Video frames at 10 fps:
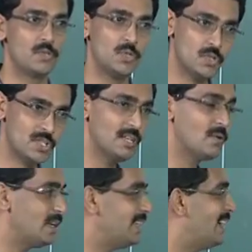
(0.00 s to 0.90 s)
So you still
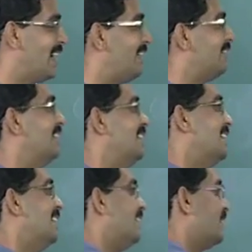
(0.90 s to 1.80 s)
only have
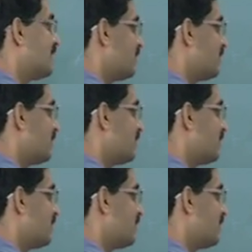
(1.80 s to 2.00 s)
set of